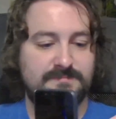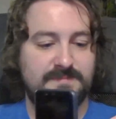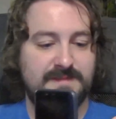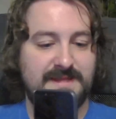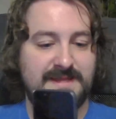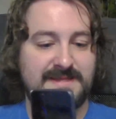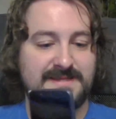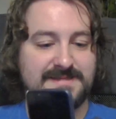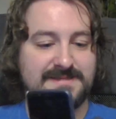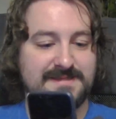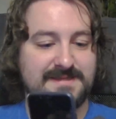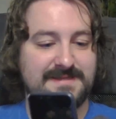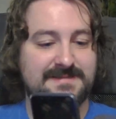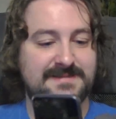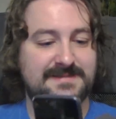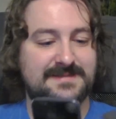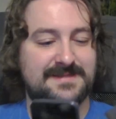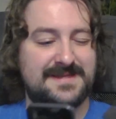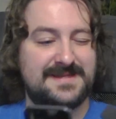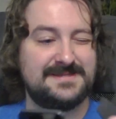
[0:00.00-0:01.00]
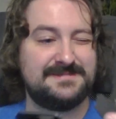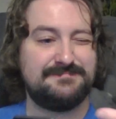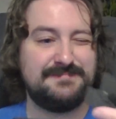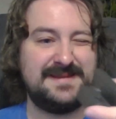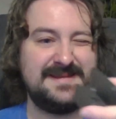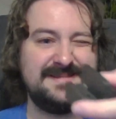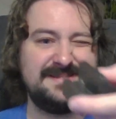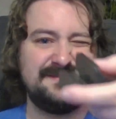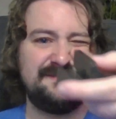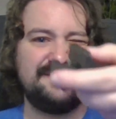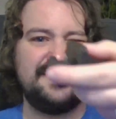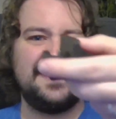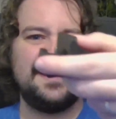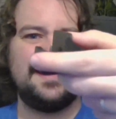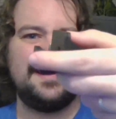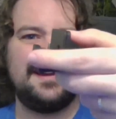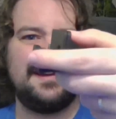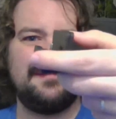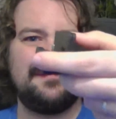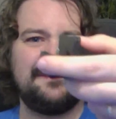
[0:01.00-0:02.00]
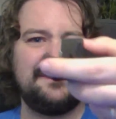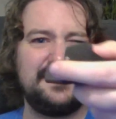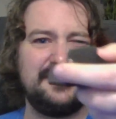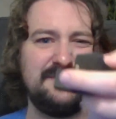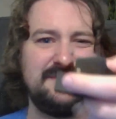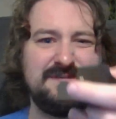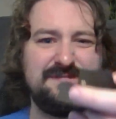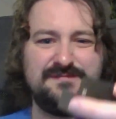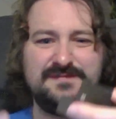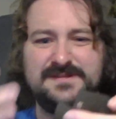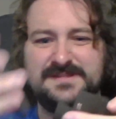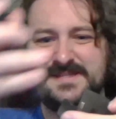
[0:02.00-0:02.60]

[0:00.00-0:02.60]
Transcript: It's meant to fit a few different